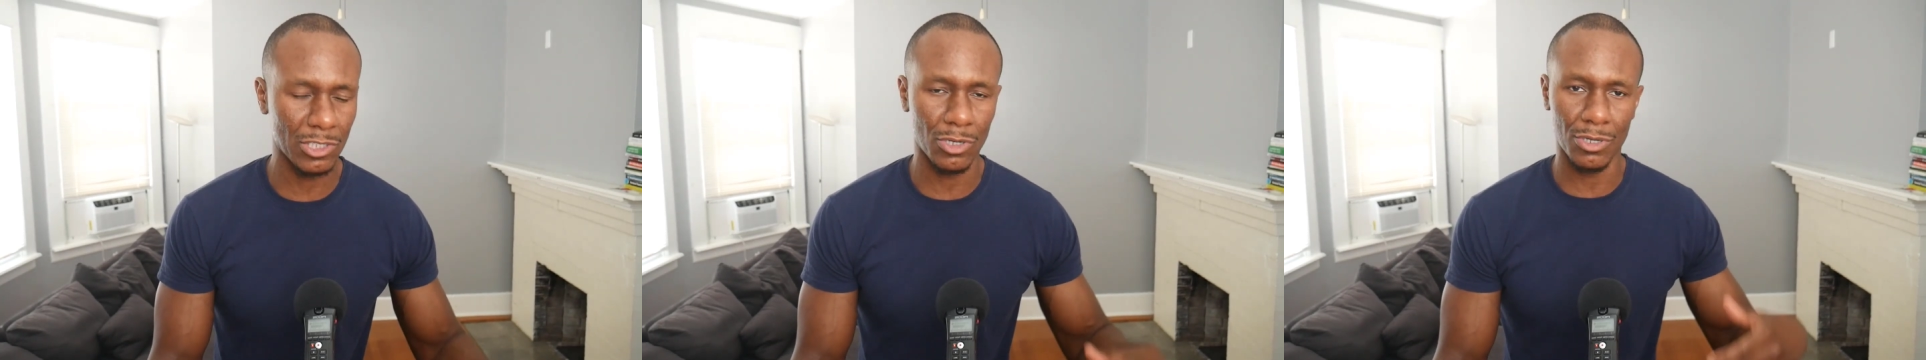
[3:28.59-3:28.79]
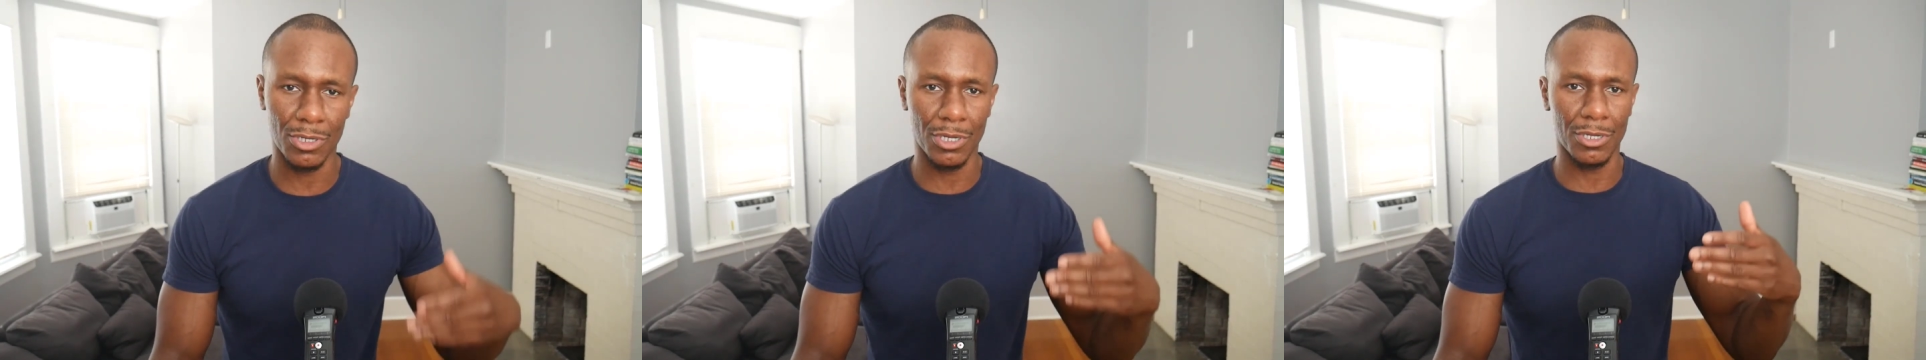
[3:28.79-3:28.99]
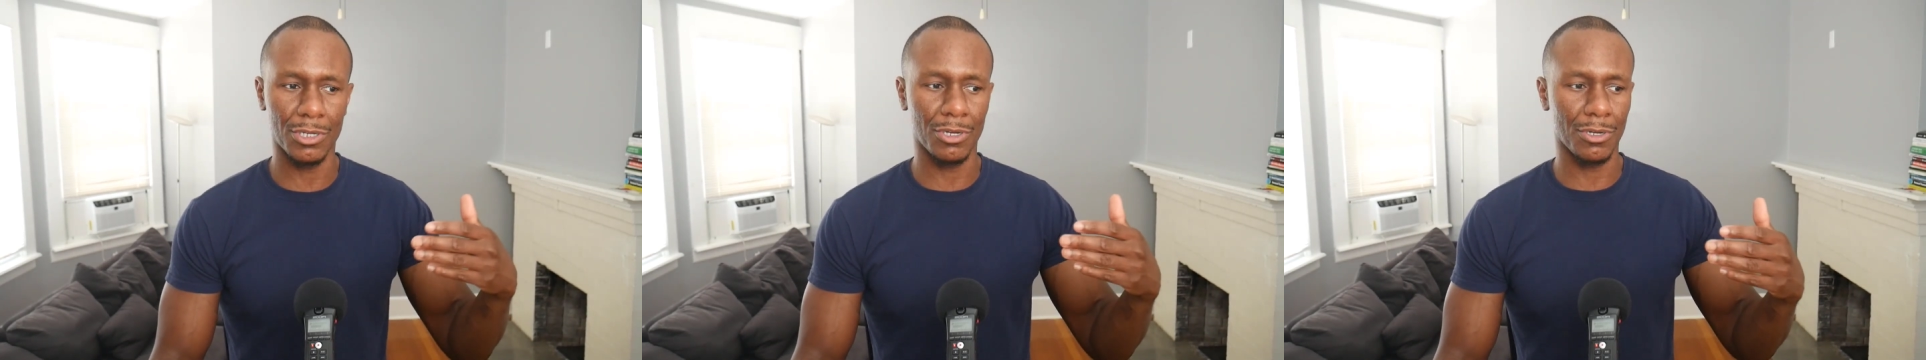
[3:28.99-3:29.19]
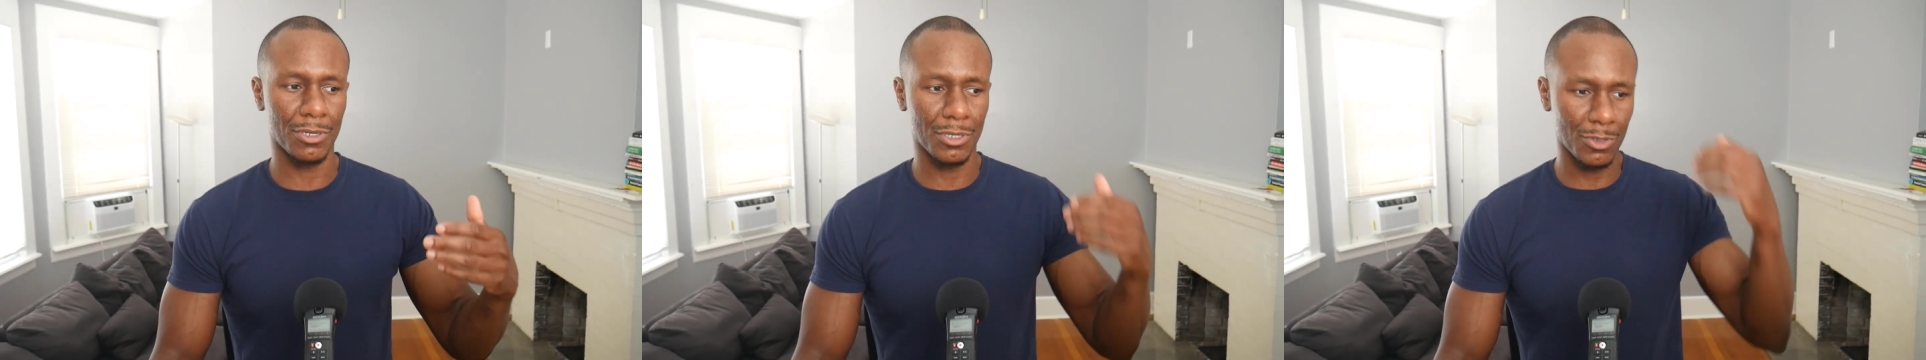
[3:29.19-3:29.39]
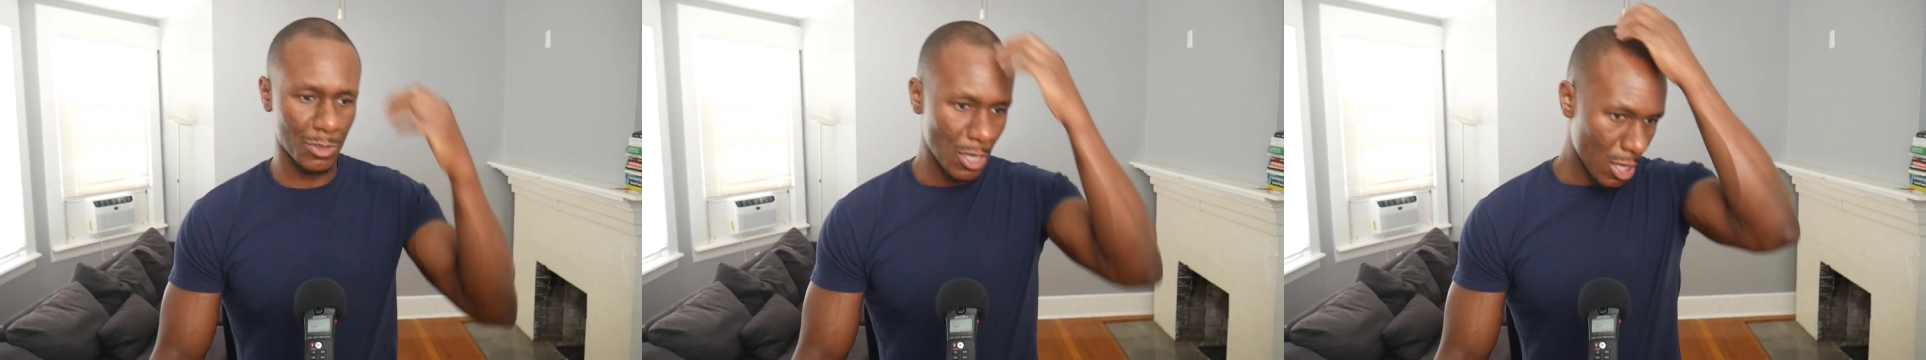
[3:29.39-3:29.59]

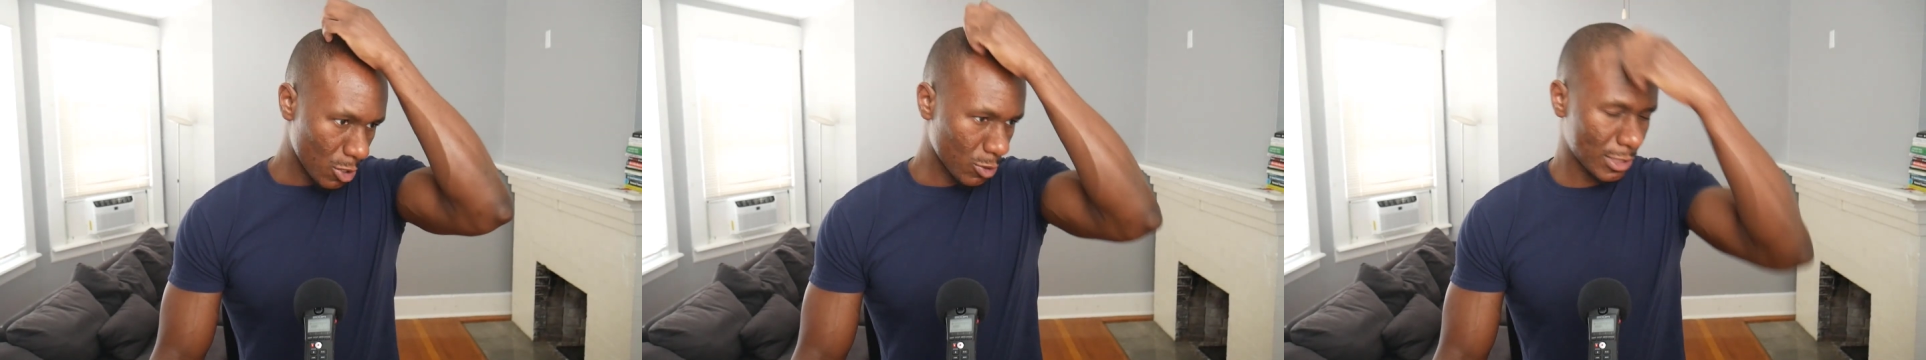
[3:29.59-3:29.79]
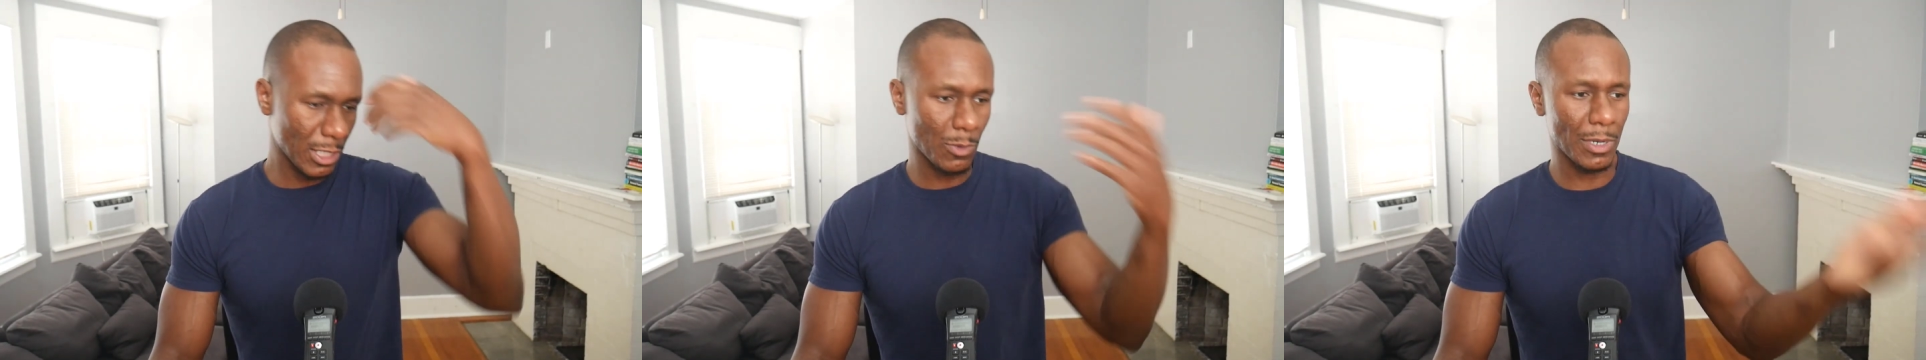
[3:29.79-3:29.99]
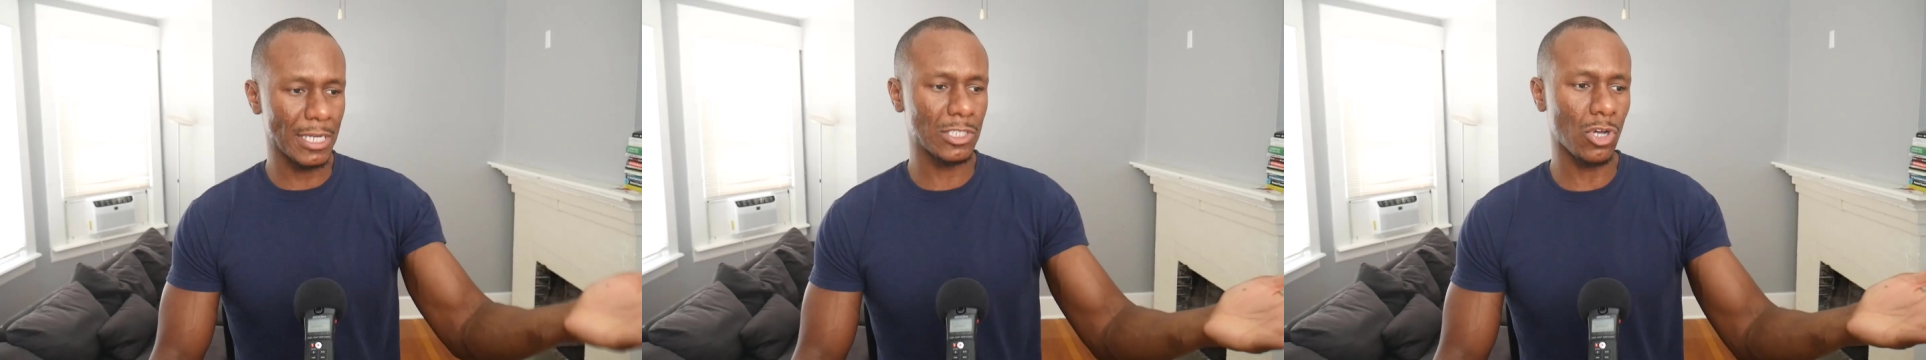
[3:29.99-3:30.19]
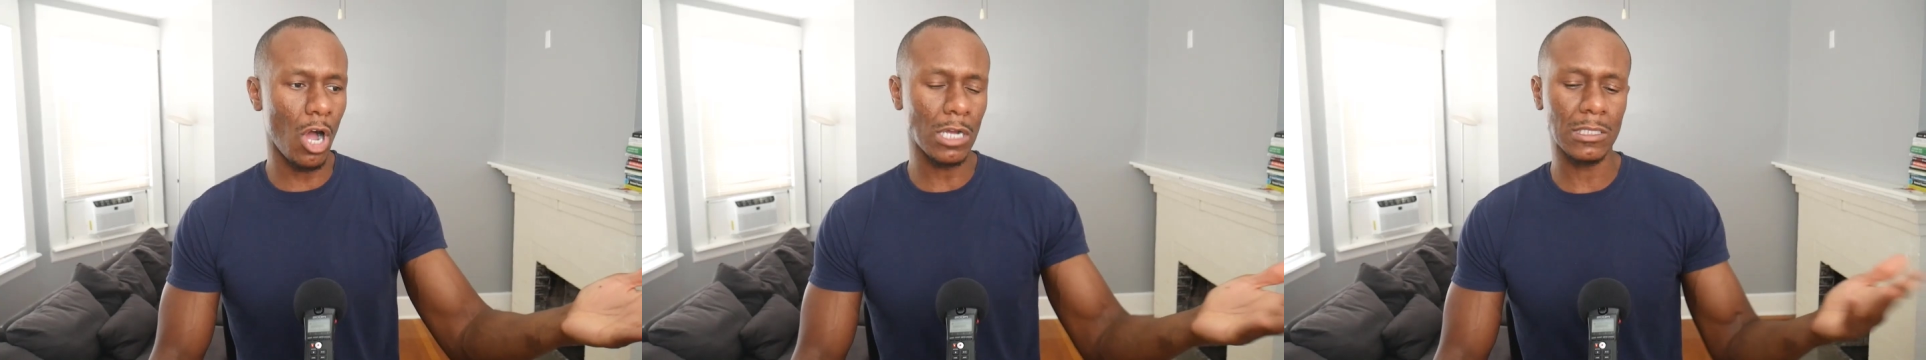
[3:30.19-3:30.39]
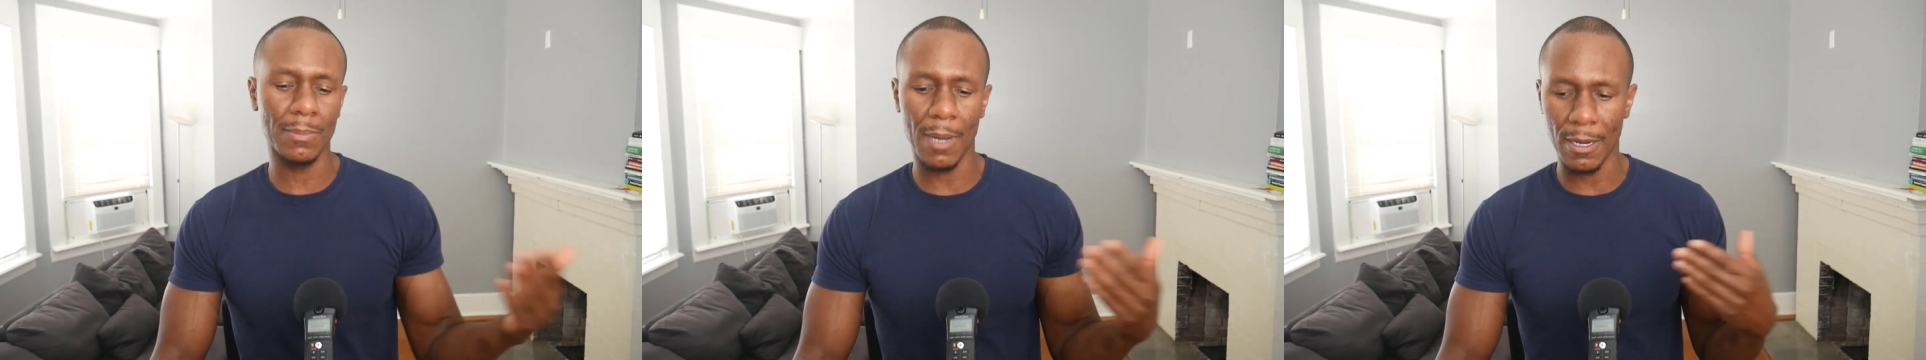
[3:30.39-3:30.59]
you see what he
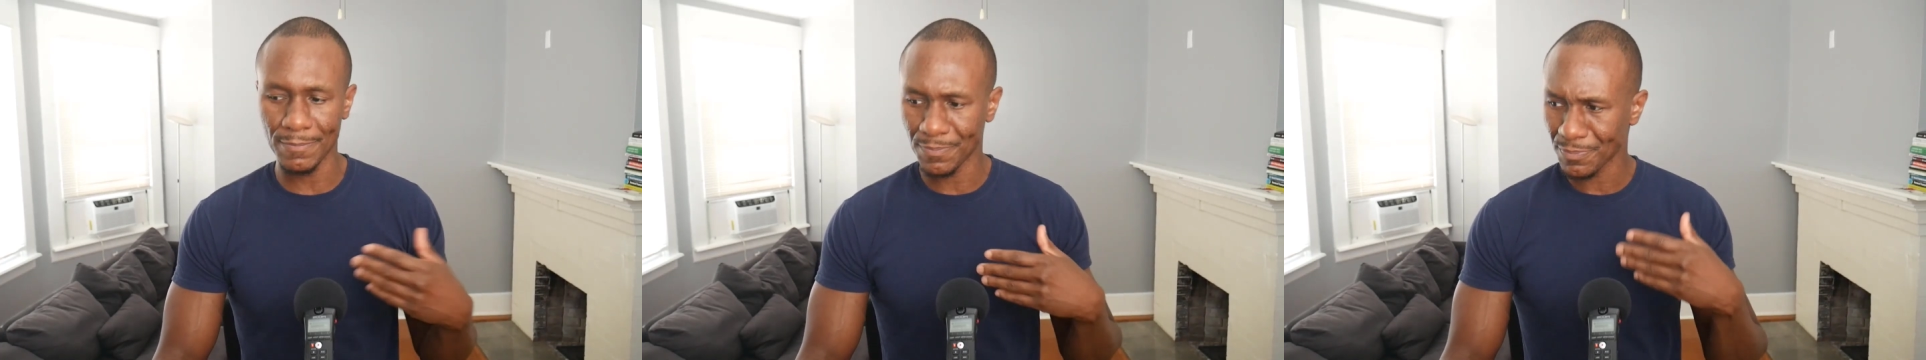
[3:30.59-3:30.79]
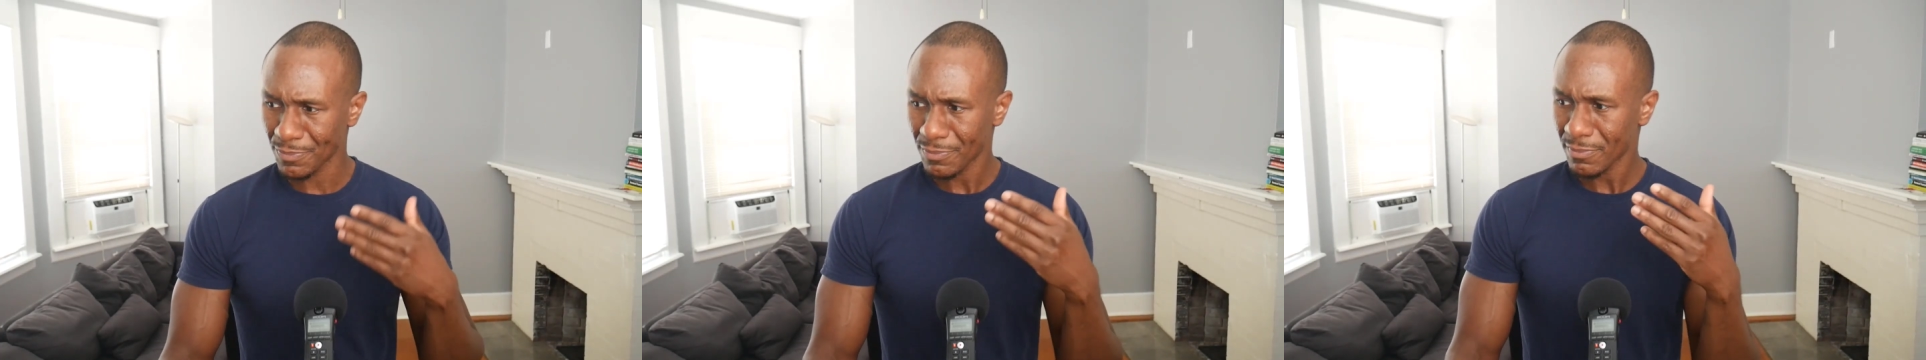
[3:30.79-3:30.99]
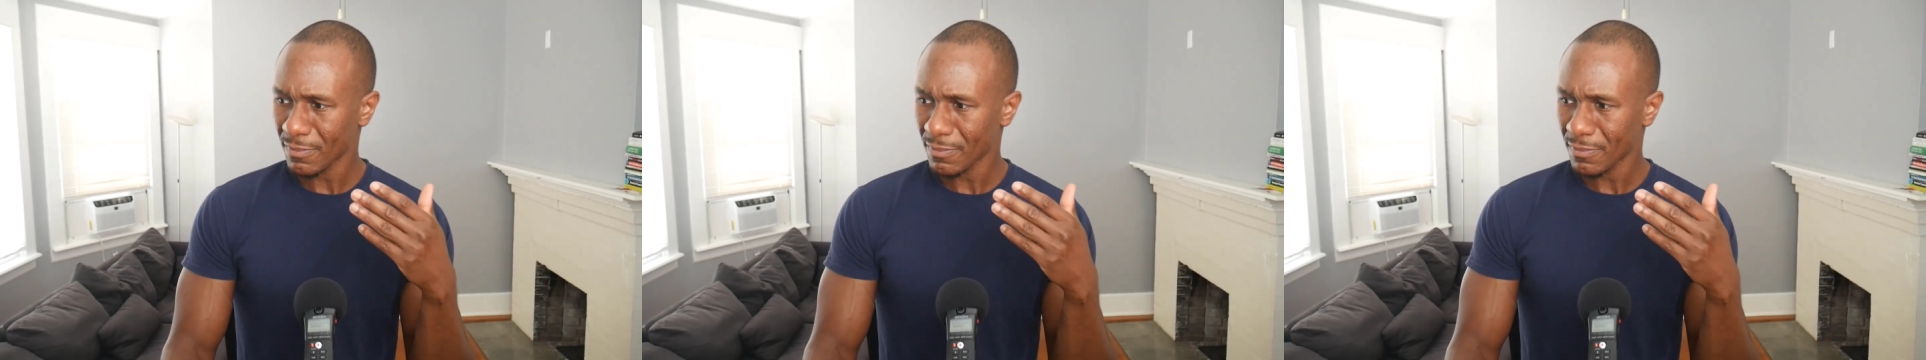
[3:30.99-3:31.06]
talked about.